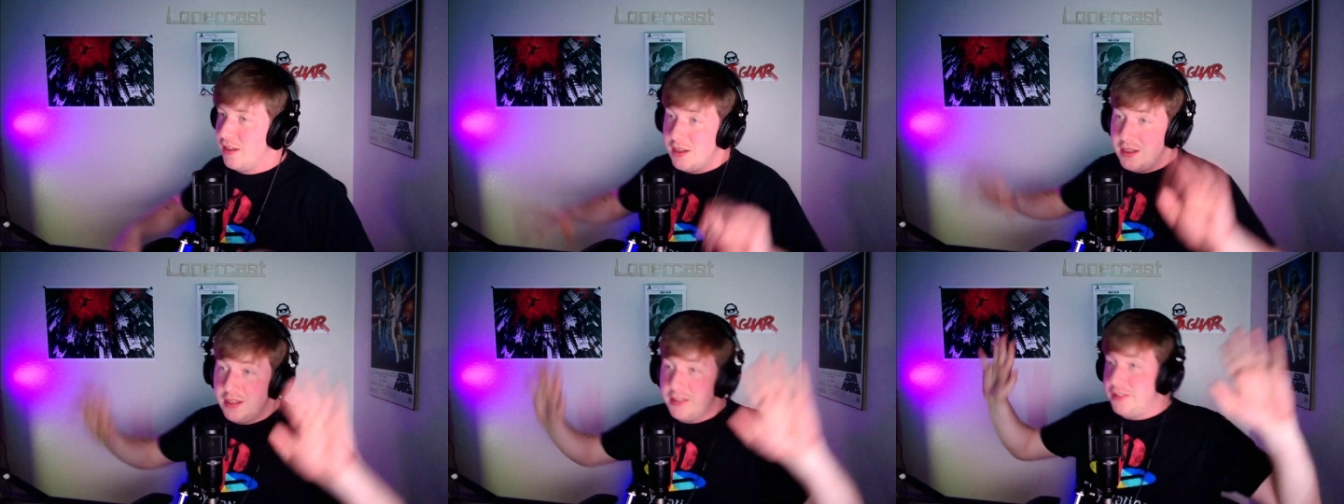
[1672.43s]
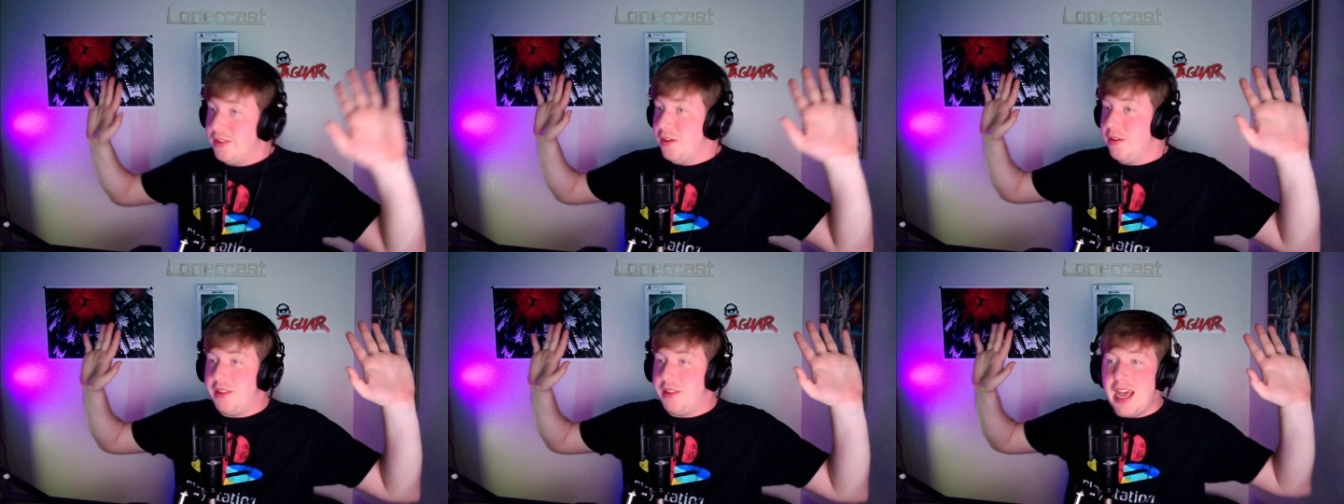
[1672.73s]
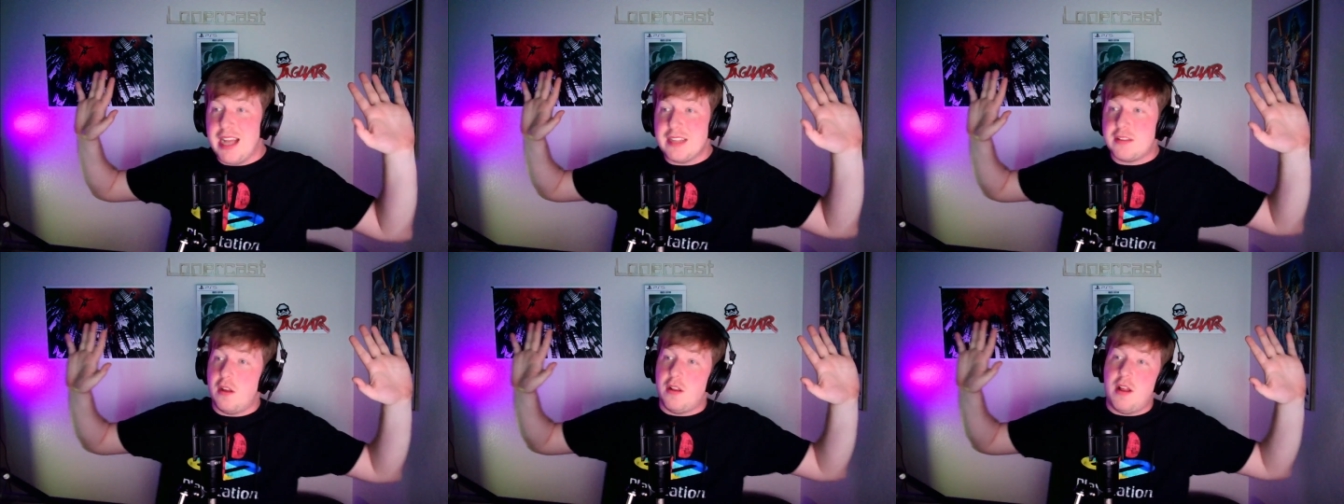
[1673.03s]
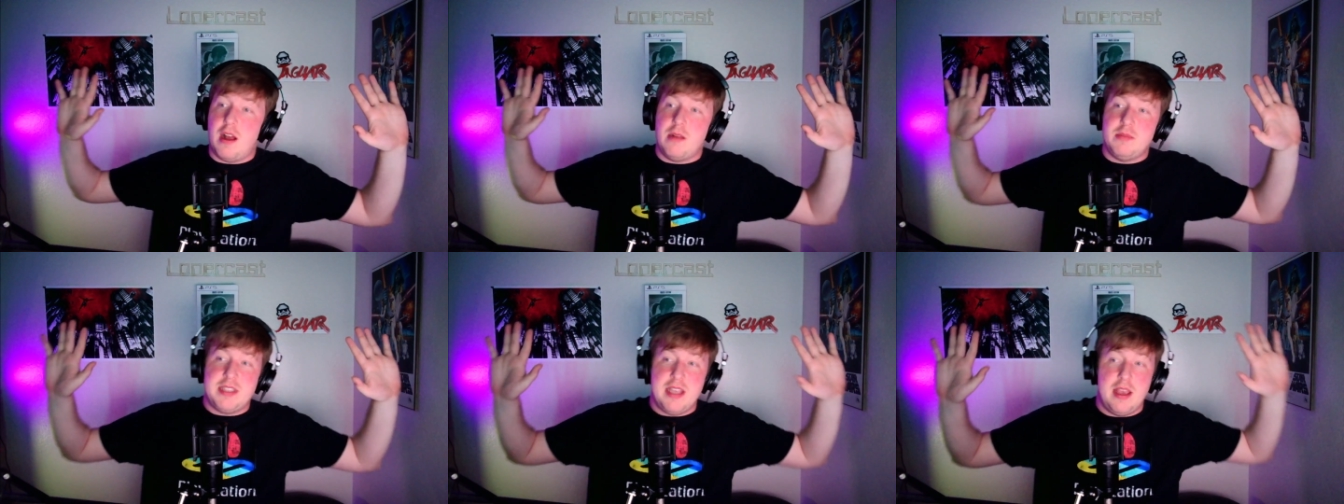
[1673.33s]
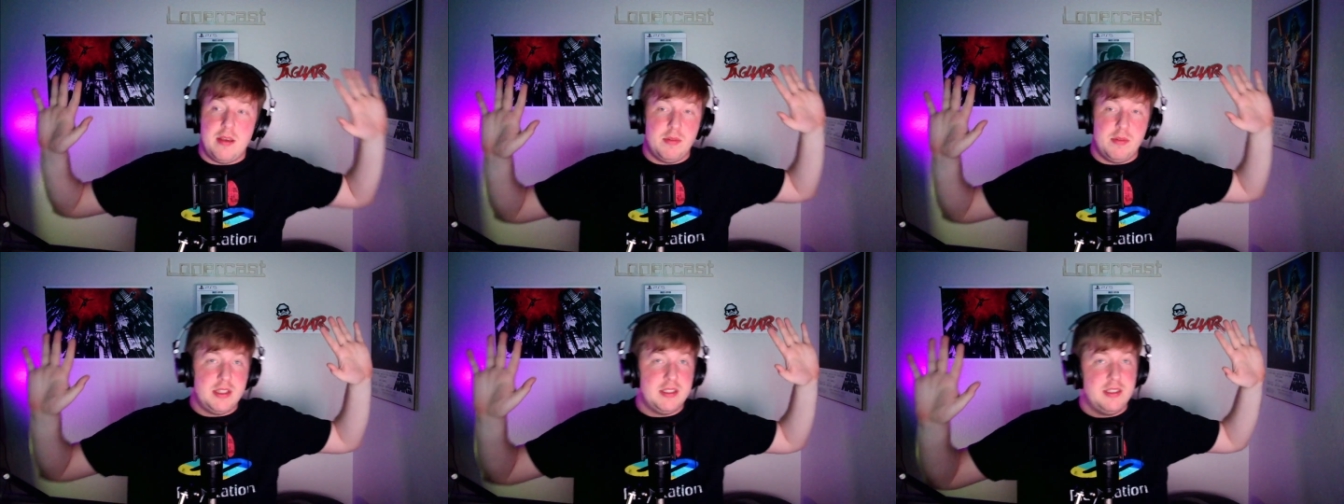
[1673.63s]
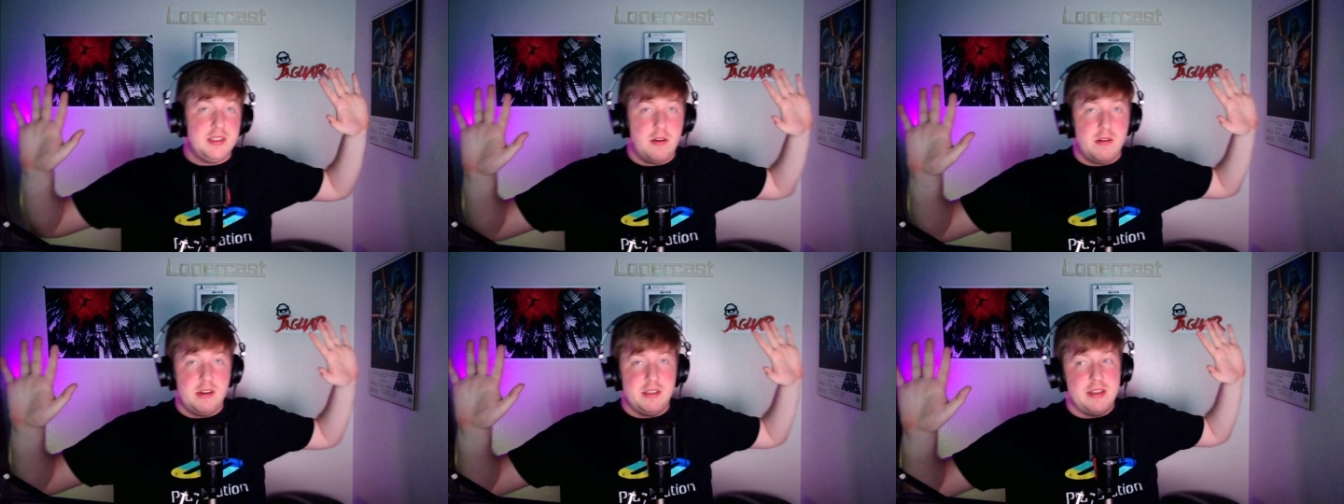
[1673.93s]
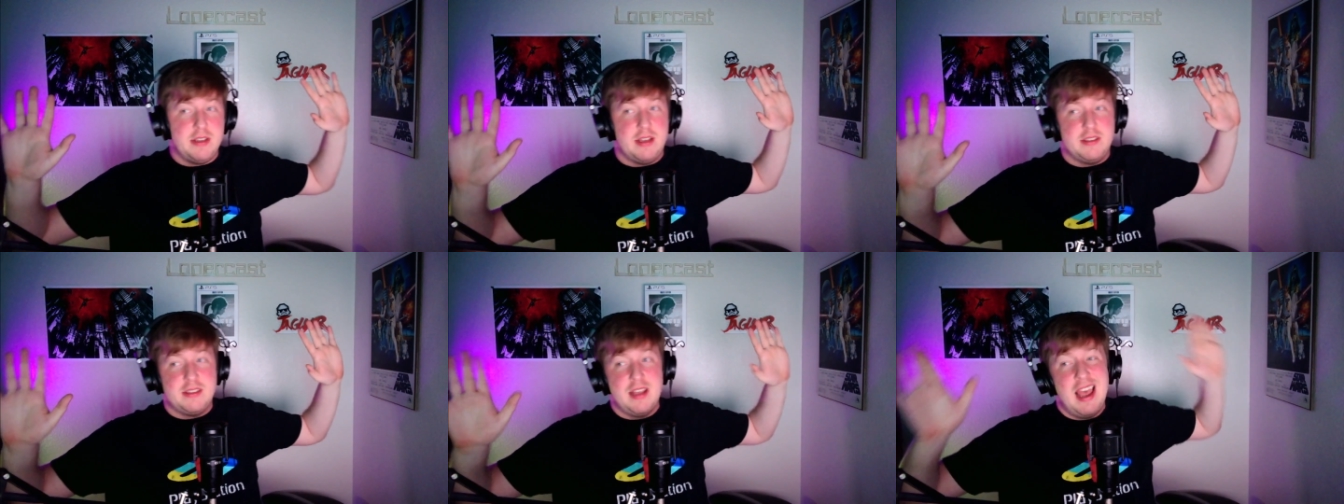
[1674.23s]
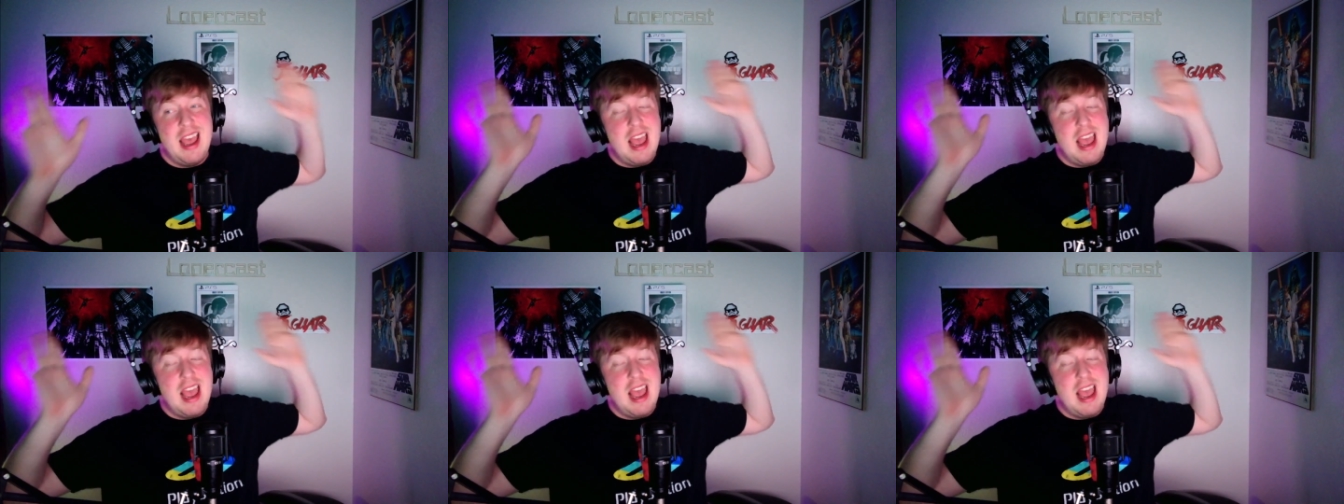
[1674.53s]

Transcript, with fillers: So that's all I'm saying with the Series S,